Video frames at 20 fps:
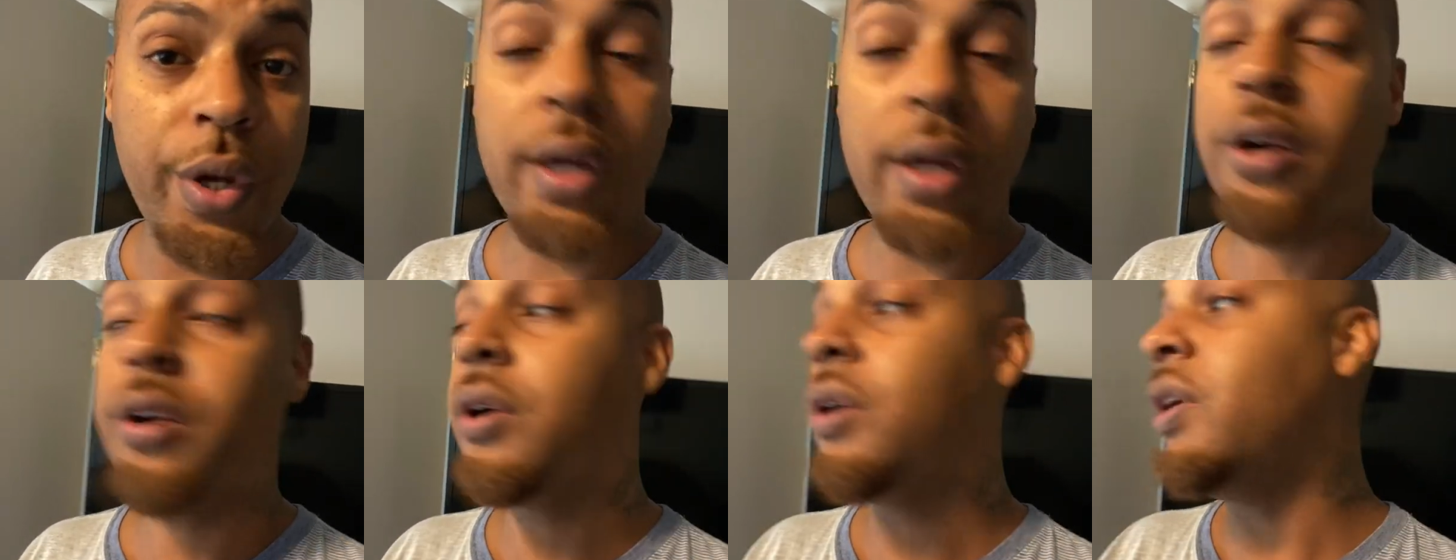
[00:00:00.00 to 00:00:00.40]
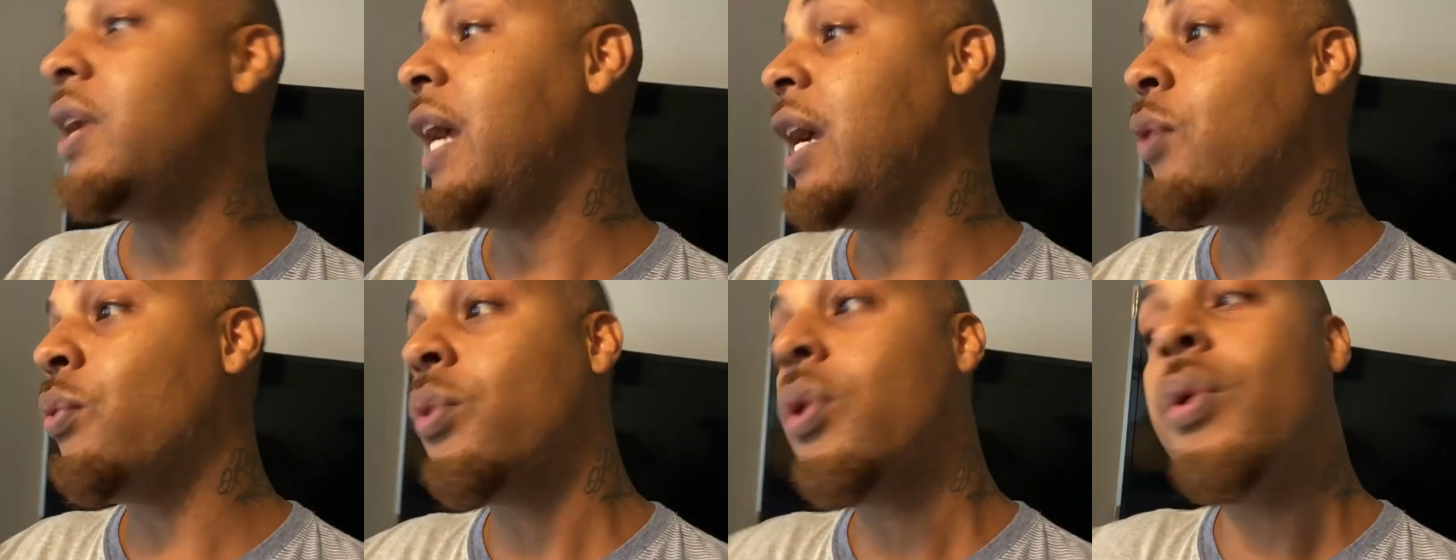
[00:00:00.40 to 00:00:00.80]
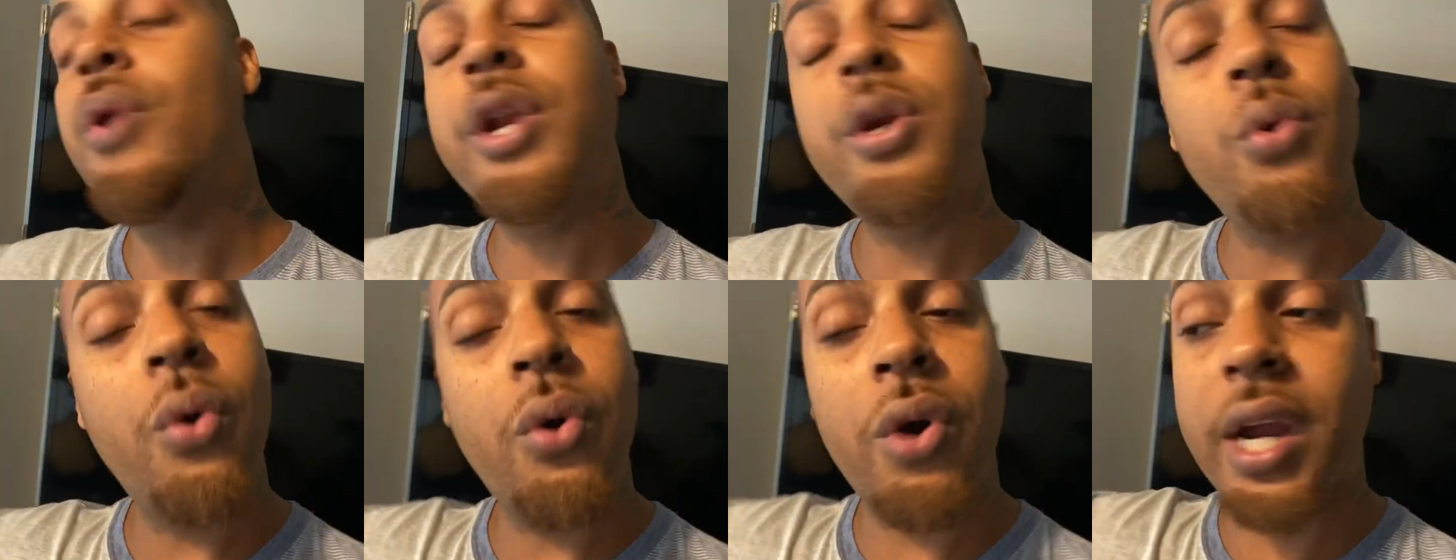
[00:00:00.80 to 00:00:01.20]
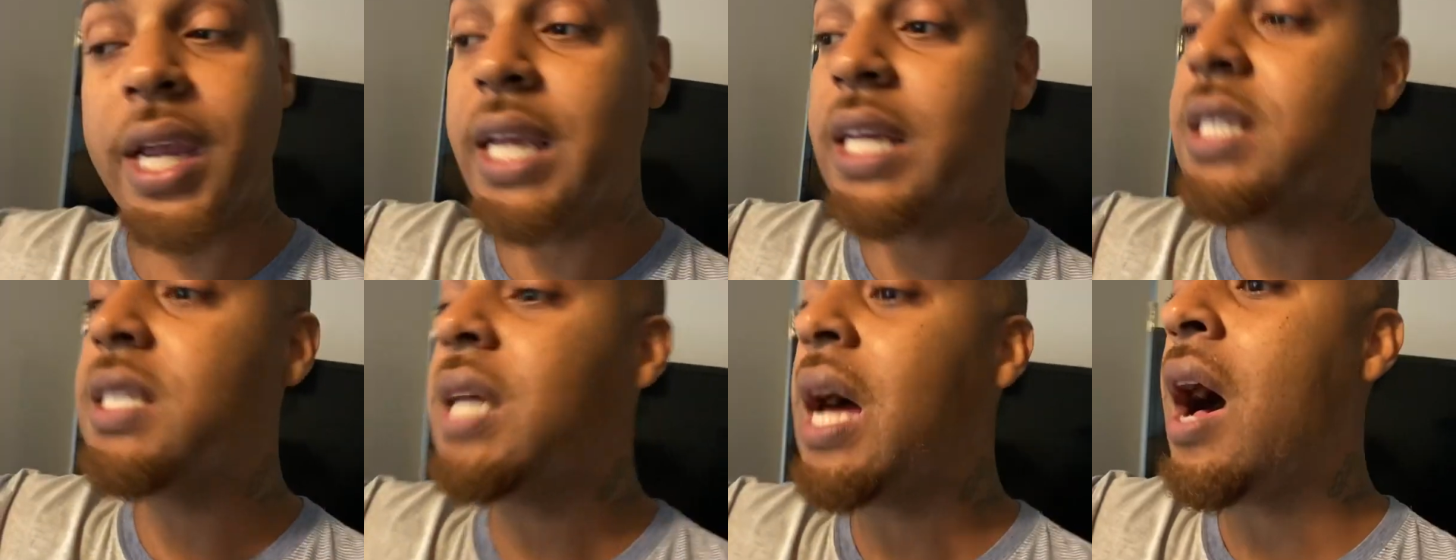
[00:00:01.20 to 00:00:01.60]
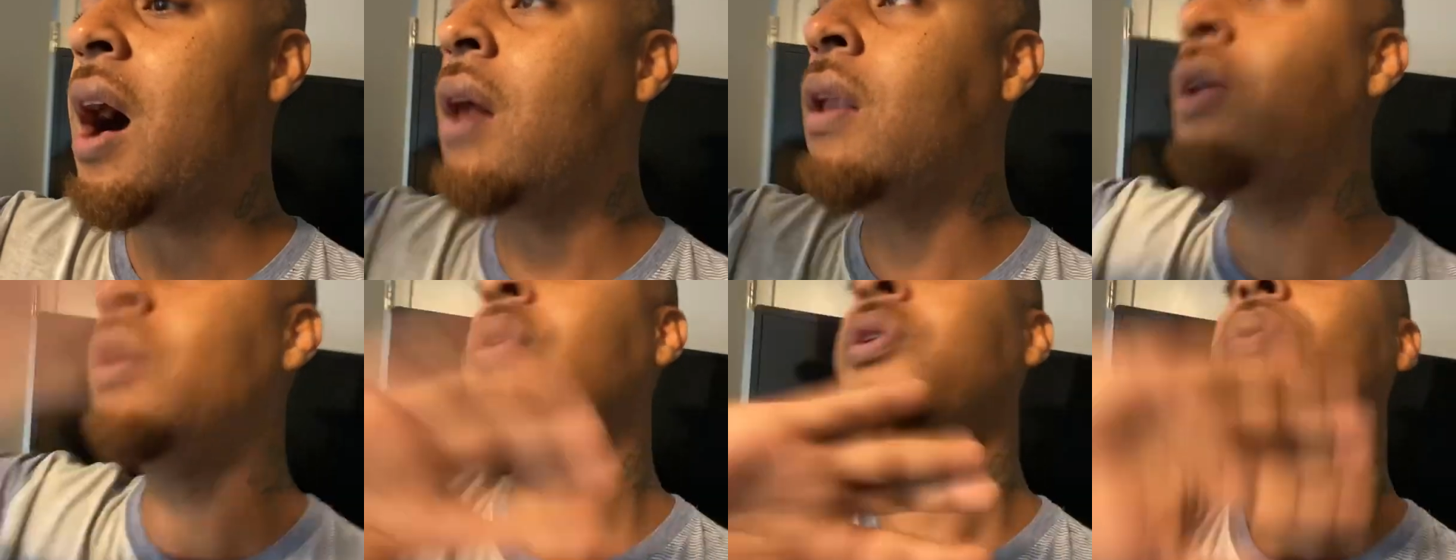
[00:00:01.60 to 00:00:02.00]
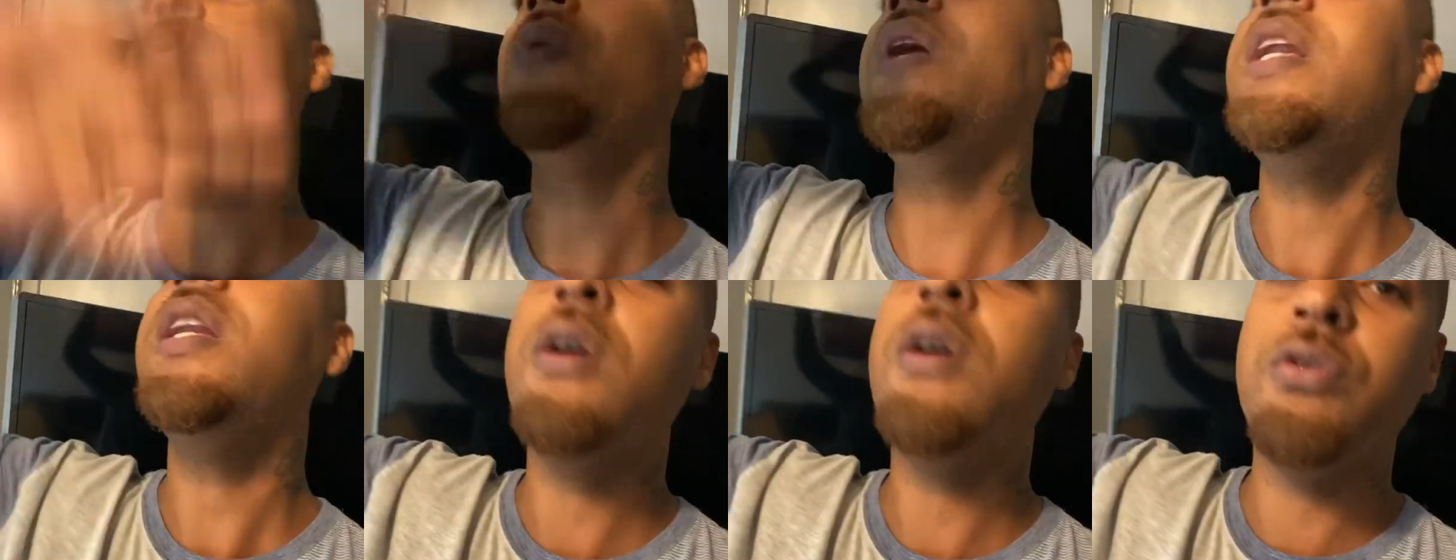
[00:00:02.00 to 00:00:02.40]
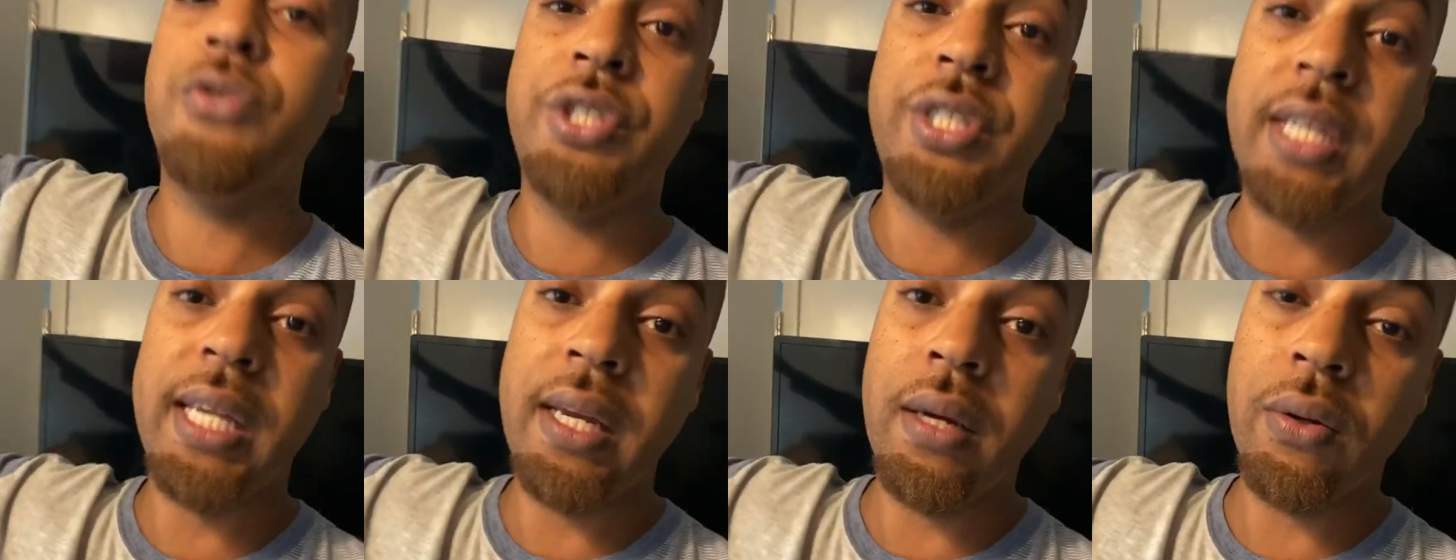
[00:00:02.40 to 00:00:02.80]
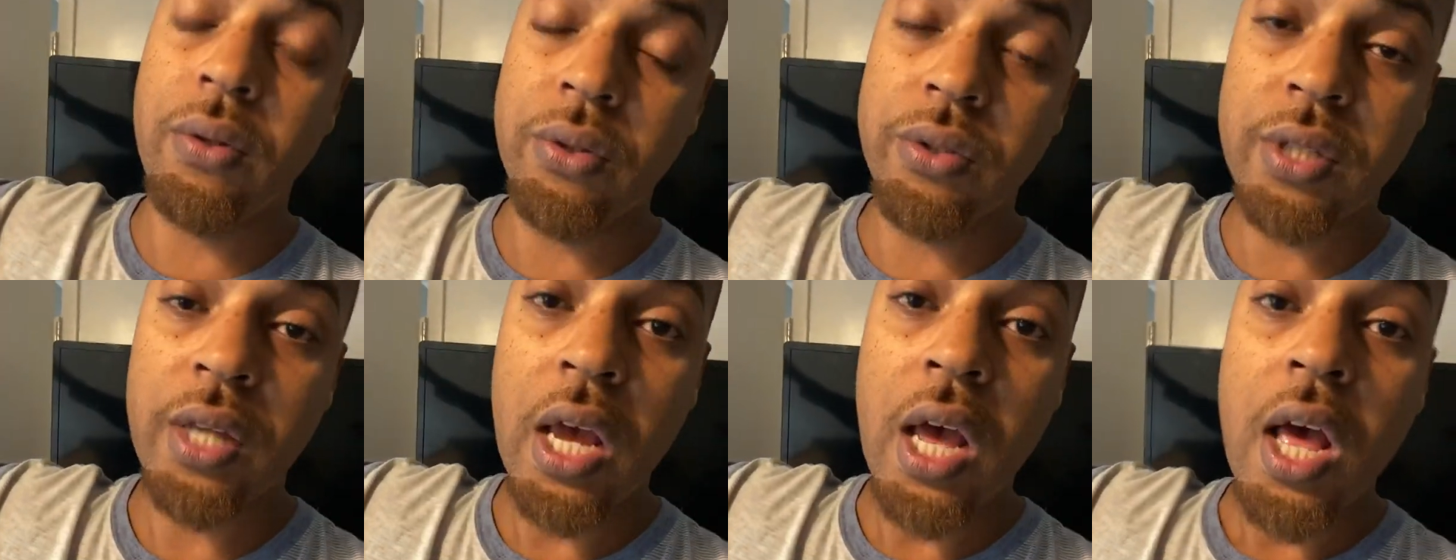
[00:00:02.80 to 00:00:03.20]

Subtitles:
Girl, they growing orchids all on the windowsills.